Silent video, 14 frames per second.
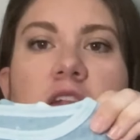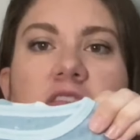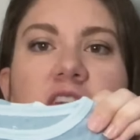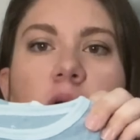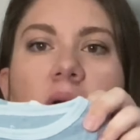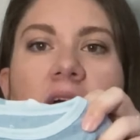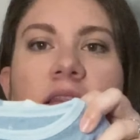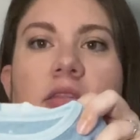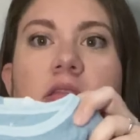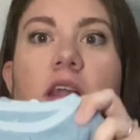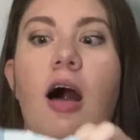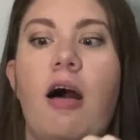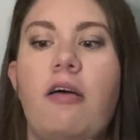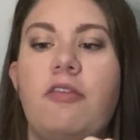So I
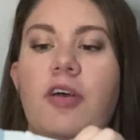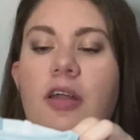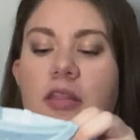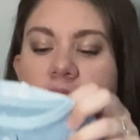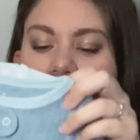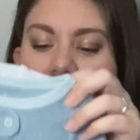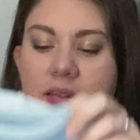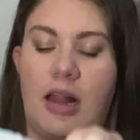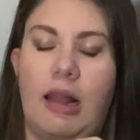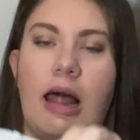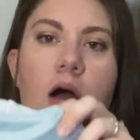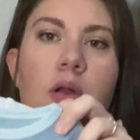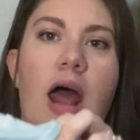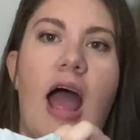love these
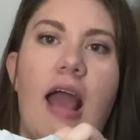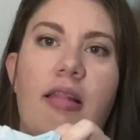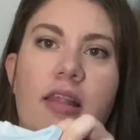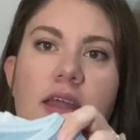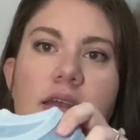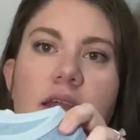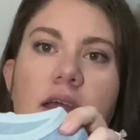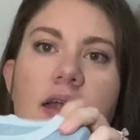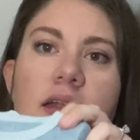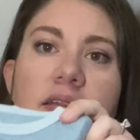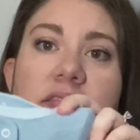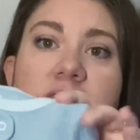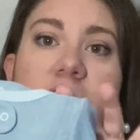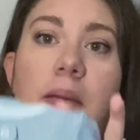Cloud Island
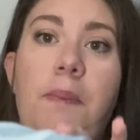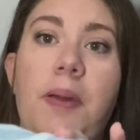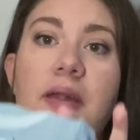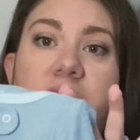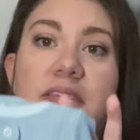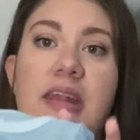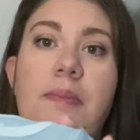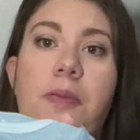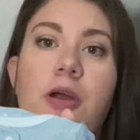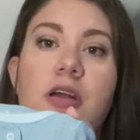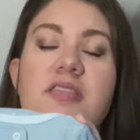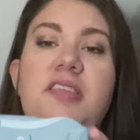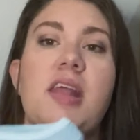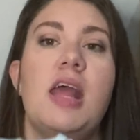zip
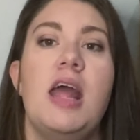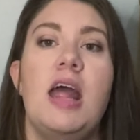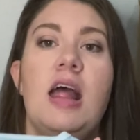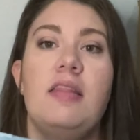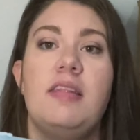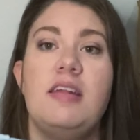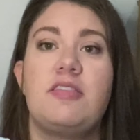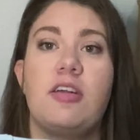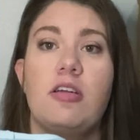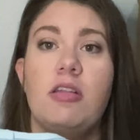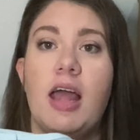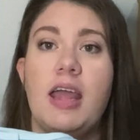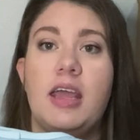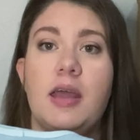sleepers. These are
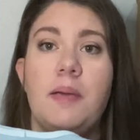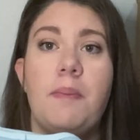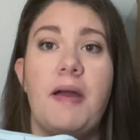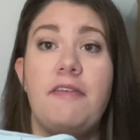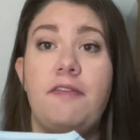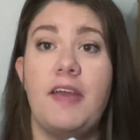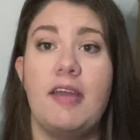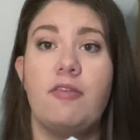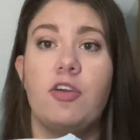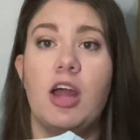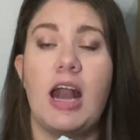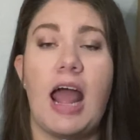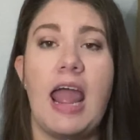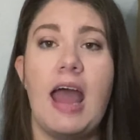like my
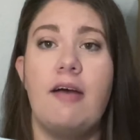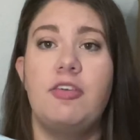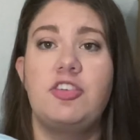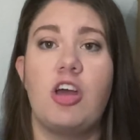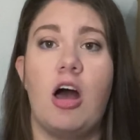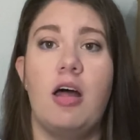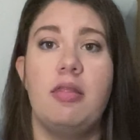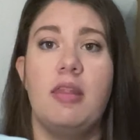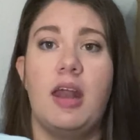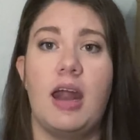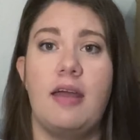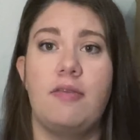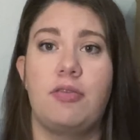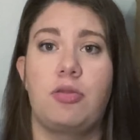favorite. I have a ton that
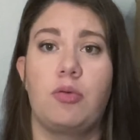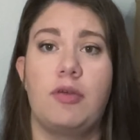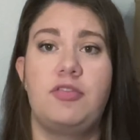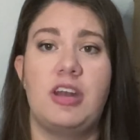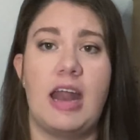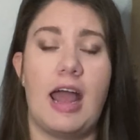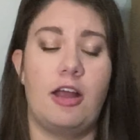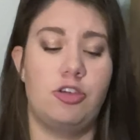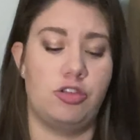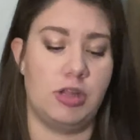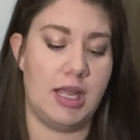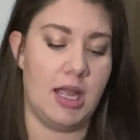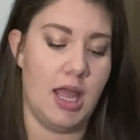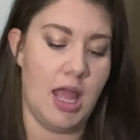I have thrifted
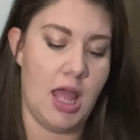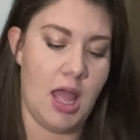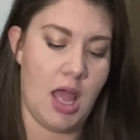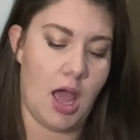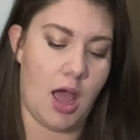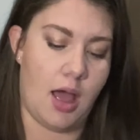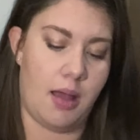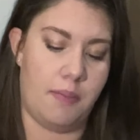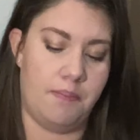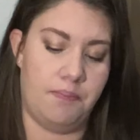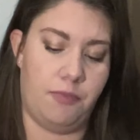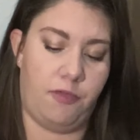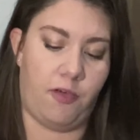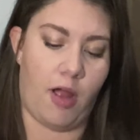actually
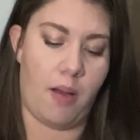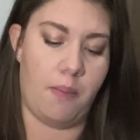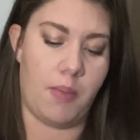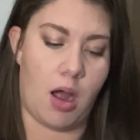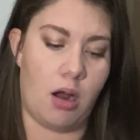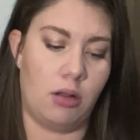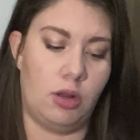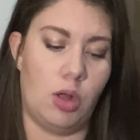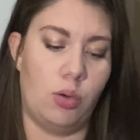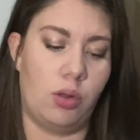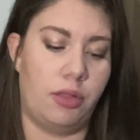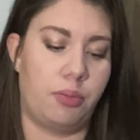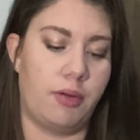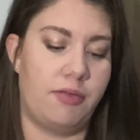from our
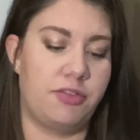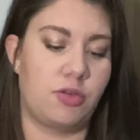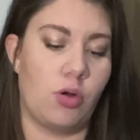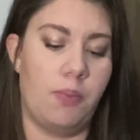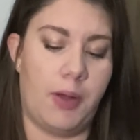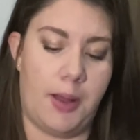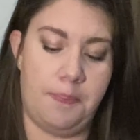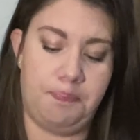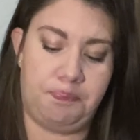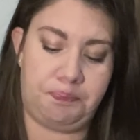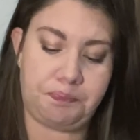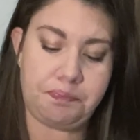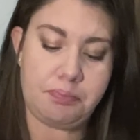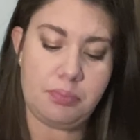local thrift store, but
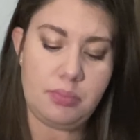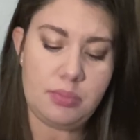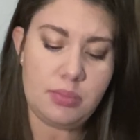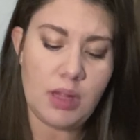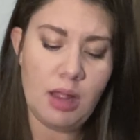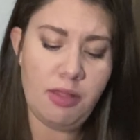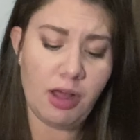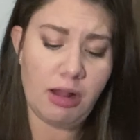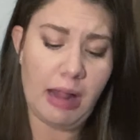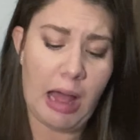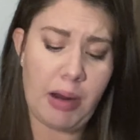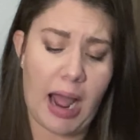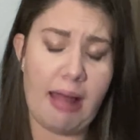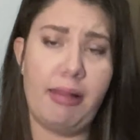the
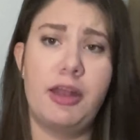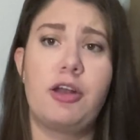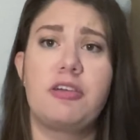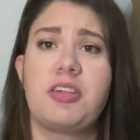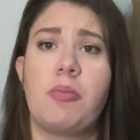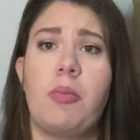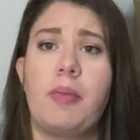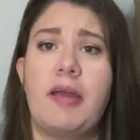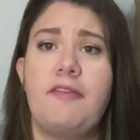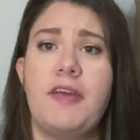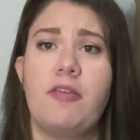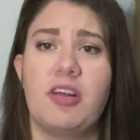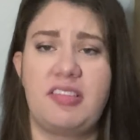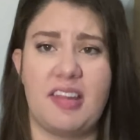Cloud Island are some of my
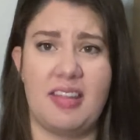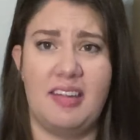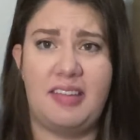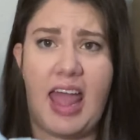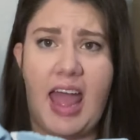favorites, and this